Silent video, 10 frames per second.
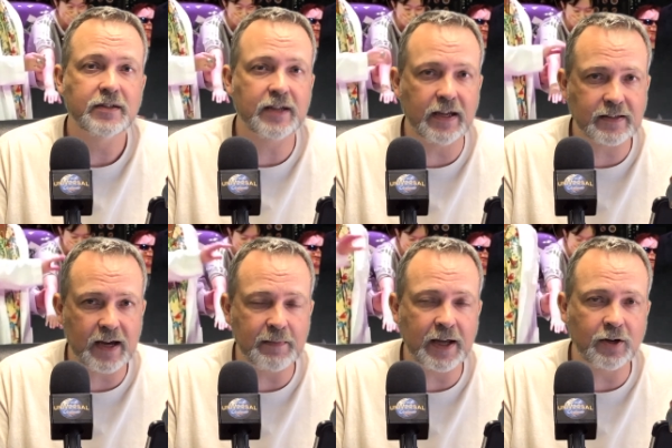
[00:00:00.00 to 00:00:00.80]
Take
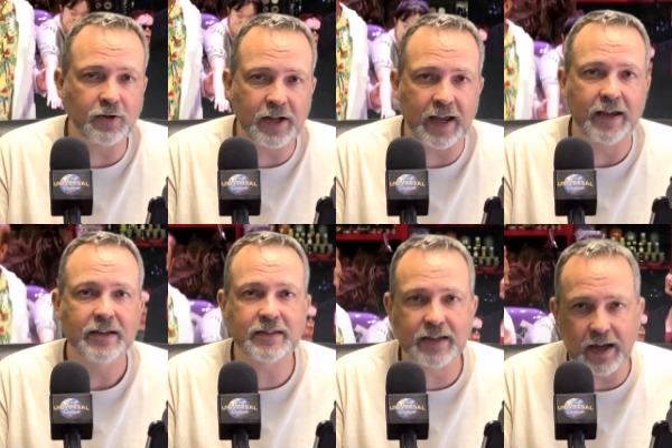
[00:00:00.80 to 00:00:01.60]
time out of your day,
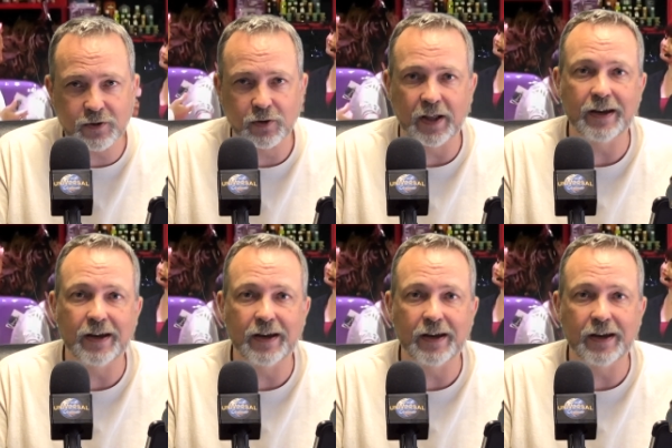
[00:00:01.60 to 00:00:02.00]
schedule it,